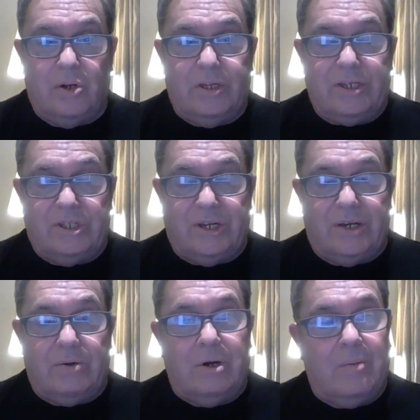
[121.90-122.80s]
on this
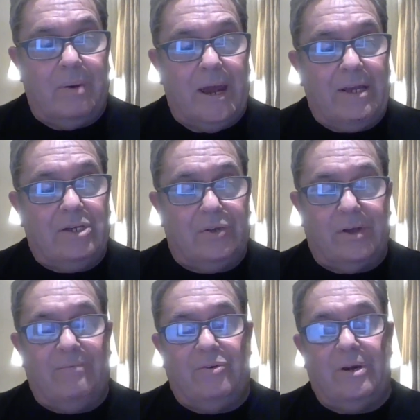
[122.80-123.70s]
channel are paying
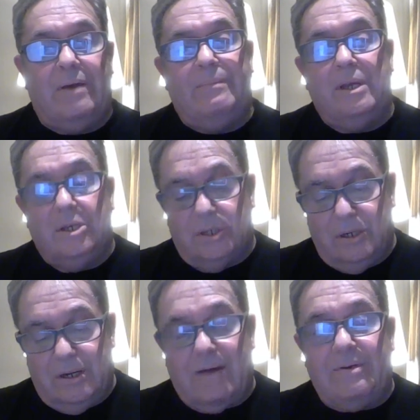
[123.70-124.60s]
nothing for it. So
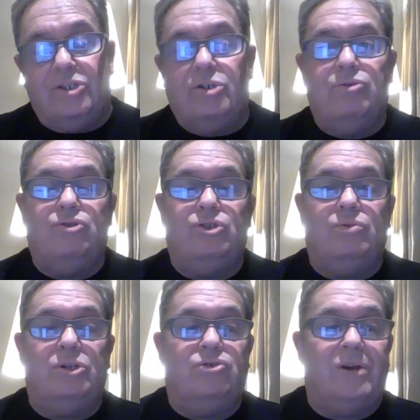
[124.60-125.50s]
you're having
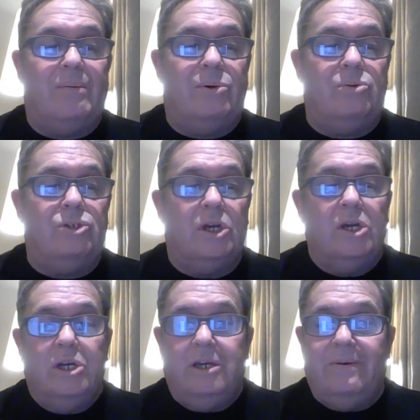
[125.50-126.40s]
200-1 trebles.
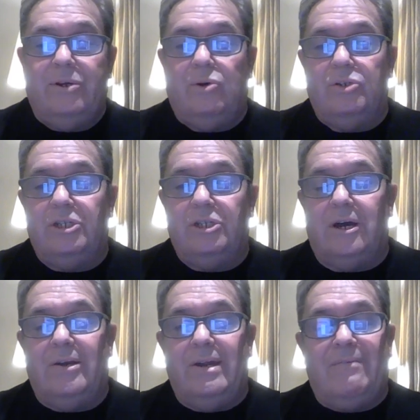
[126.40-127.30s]
You've had horses
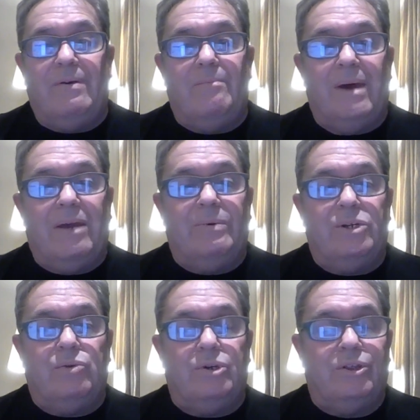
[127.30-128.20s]
like Neffin Beg,
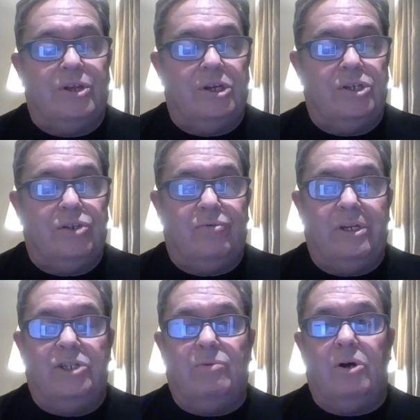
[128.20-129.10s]
which won at
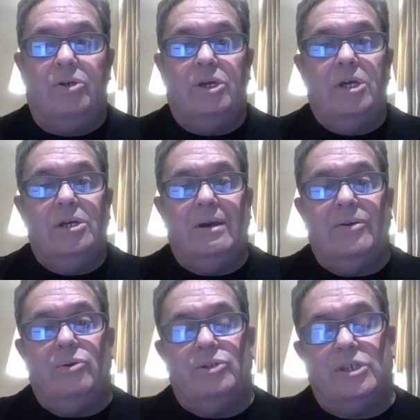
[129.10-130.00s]
33-1. You
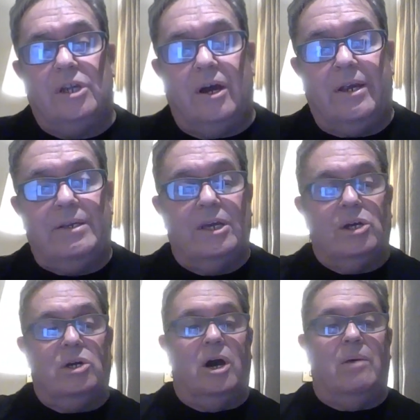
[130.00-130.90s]
had horses like
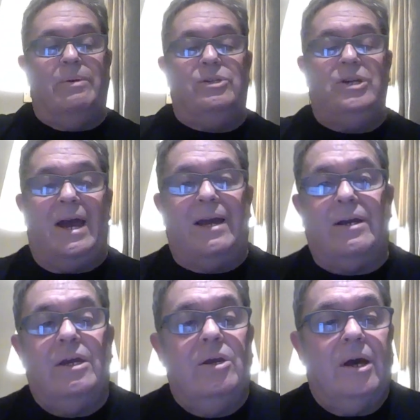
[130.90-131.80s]
Carbon Jack,
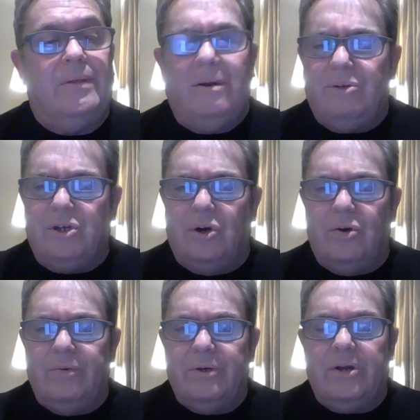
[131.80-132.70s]
I think it was
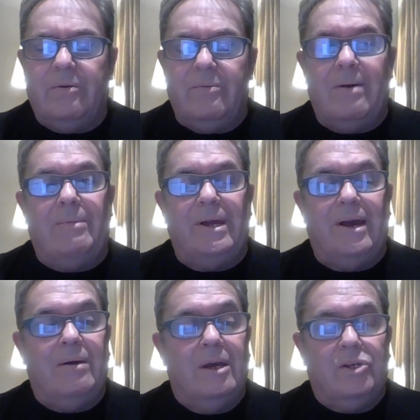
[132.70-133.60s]
called, can't even remember
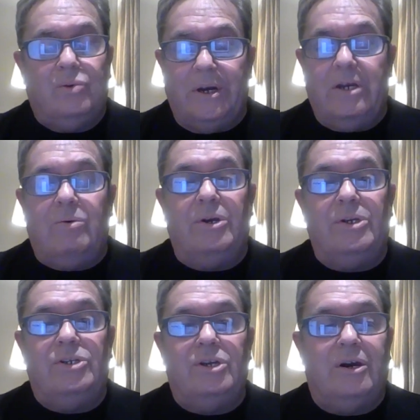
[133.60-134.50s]
now, 20-1
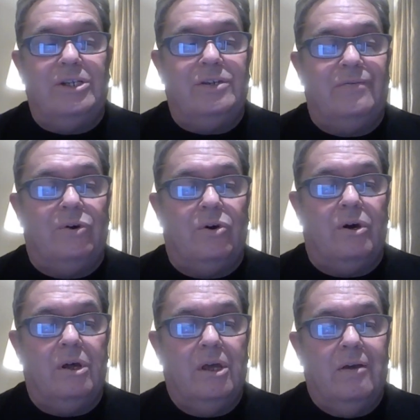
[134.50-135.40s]
into
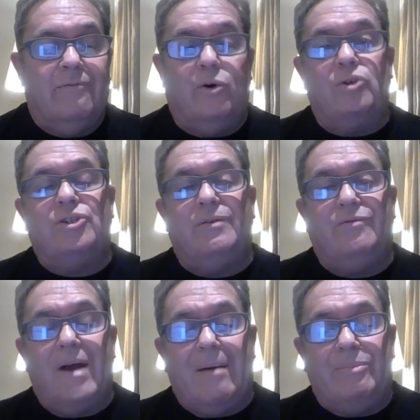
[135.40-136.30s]
9-4. Forster
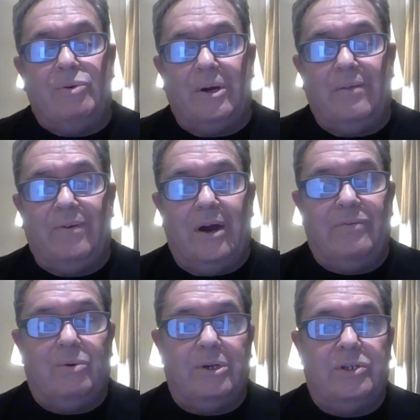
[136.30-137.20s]
Frapp,
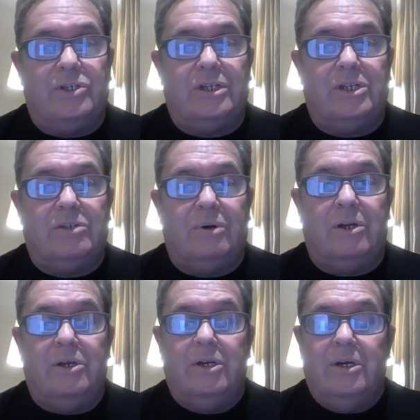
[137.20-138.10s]
25-1 into
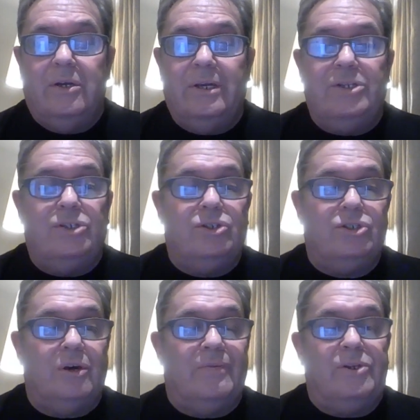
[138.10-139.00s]
6-1. These are
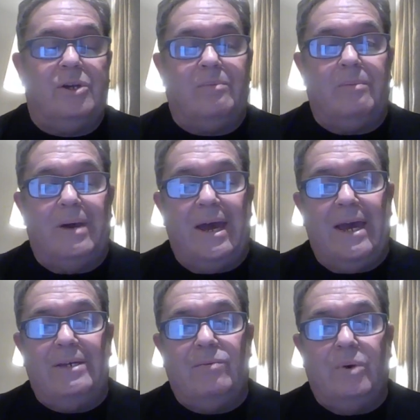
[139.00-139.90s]
just off the top of my
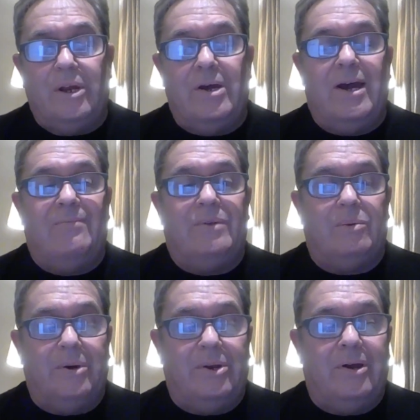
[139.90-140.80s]
head. Winner after
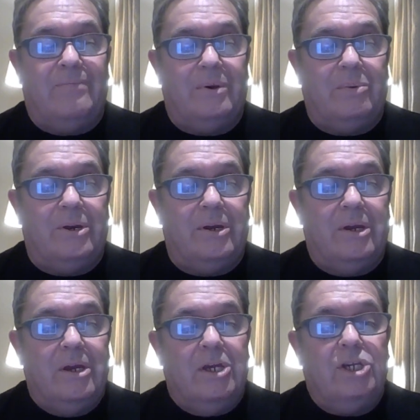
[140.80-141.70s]
winner after winner.
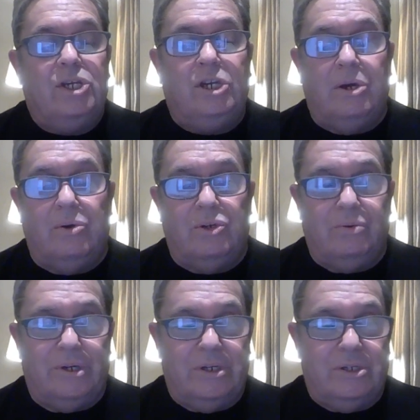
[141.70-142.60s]
Huge
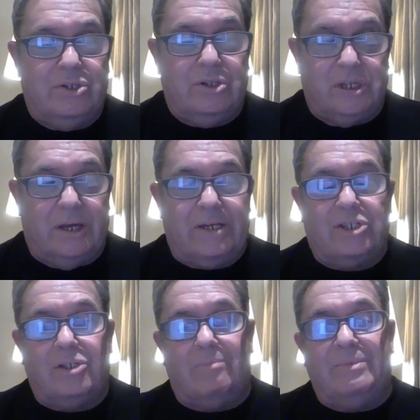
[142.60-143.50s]
winners, just like
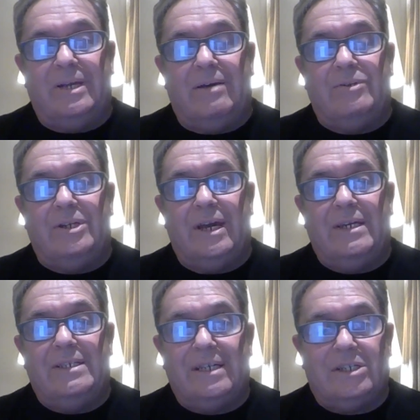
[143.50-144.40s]
Stumpstown today.
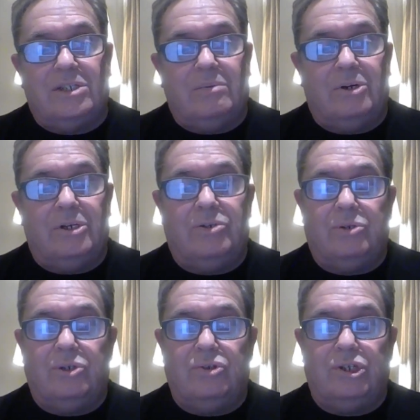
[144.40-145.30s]
6-1 into
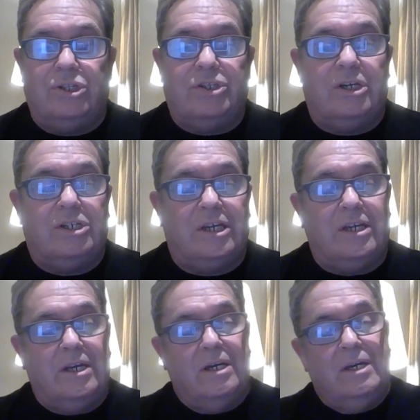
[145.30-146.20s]
100-30.